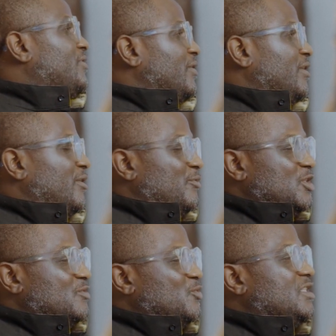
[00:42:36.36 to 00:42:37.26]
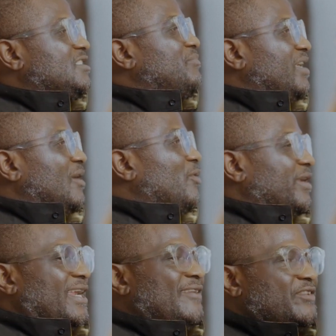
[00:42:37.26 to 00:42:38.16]
theory, which is the bigger one.
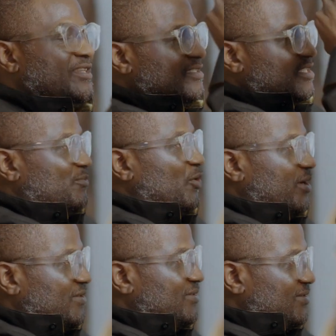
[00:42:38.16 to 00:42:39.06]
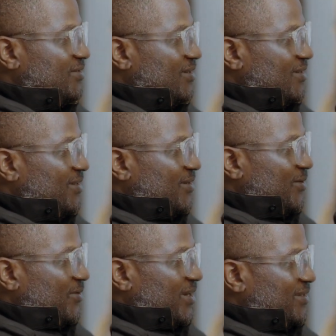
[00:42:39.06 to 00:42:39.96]
NFT is the smallest,
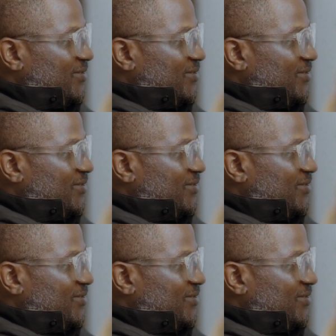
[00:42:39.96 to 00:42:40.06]
right?